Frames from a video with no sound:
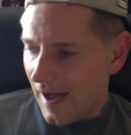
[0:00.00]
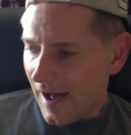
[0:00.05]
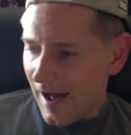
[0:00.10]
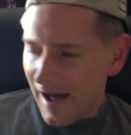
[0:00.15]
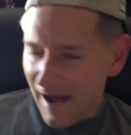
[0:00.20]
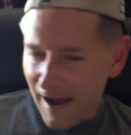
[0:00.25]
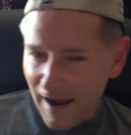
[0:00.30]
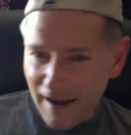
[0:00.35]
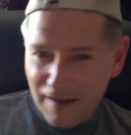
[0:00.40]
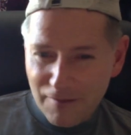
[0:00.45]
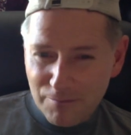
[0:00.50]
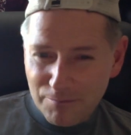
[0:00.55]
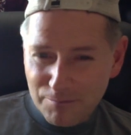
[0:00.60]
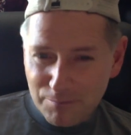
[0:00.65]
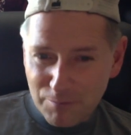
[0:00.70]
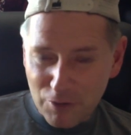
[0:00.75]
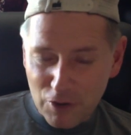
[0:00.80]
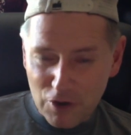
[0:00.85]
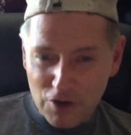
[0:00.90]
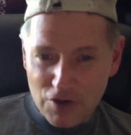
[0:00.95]
I
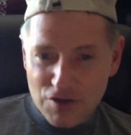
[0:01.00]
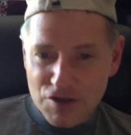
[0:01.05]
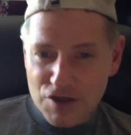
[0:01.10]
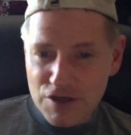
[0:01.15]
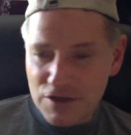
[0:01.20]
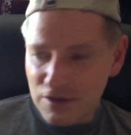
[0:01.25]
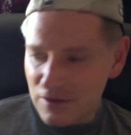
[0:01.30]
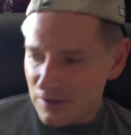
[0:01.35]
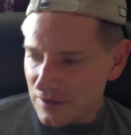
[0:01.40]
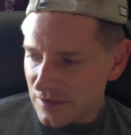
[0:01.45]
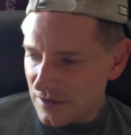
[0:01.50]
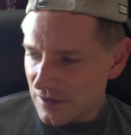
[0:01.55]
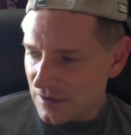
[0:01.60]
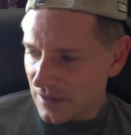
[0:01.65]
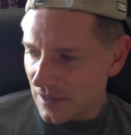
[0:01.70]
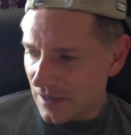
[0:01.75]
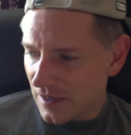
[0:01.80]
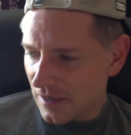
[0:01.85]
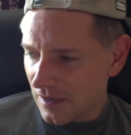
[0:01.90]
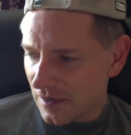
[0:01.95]
personally
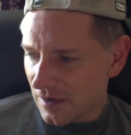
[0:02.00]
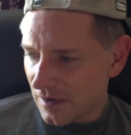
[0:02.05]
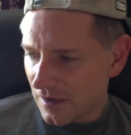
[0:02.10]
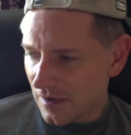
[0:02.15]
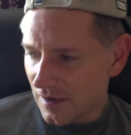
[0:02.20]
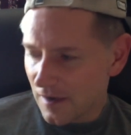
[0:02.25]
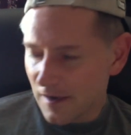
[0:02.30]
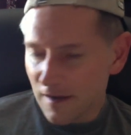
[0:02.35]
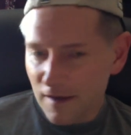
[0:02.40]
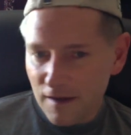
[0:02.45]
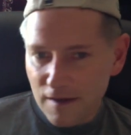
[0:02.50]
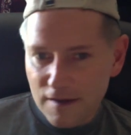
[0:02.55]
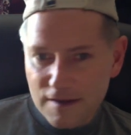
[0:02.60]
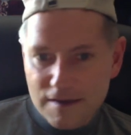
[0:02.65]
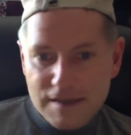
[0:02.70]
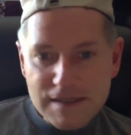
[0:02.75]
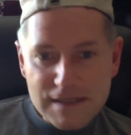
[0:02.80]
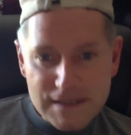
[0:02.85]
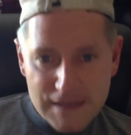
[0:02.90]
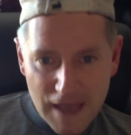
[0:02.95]
think
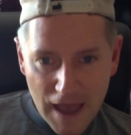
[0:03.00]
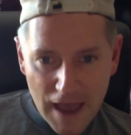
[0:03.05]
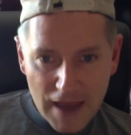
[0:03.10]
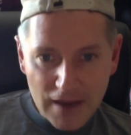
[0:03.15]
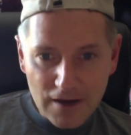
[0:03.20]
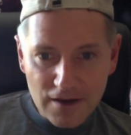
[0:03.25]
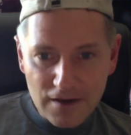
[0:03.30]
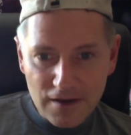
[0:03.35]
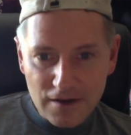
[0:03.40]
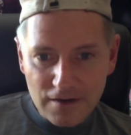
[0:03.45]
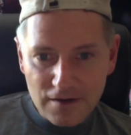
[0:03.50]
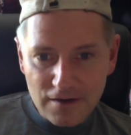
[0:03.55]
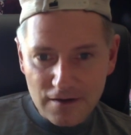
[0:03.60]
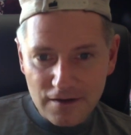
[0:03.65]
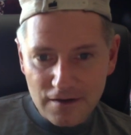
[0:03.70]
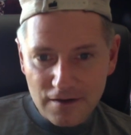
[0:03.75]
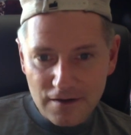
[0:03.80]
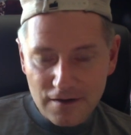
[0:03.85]
Sagan,